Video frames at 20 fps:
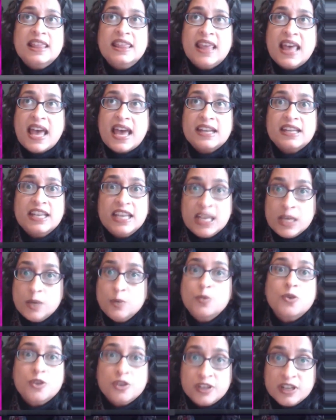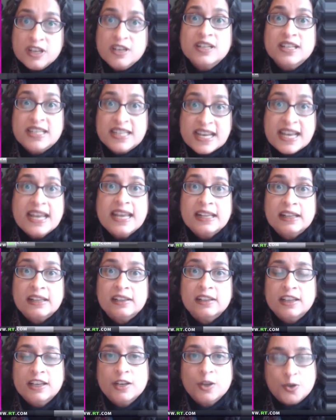that he would
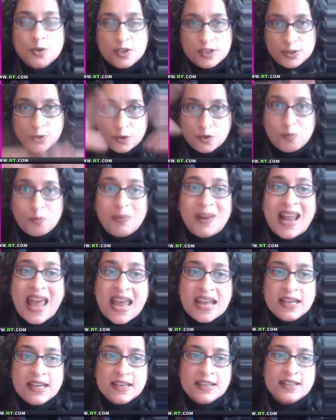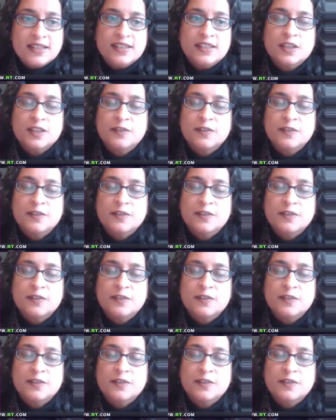curtail, you know, the sort of blanket